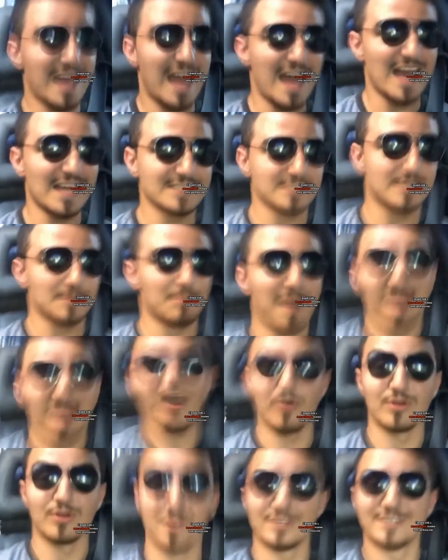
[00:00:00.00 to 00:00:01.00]
has the
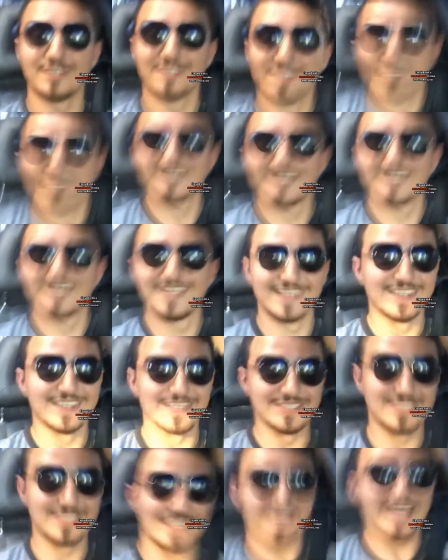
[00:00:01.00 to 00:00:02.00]
power.
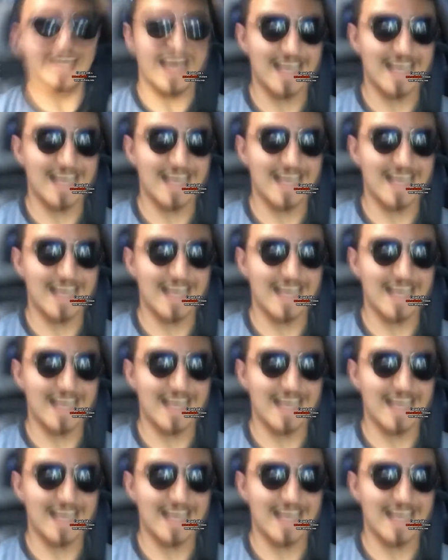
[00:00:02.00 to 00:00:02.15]
You see,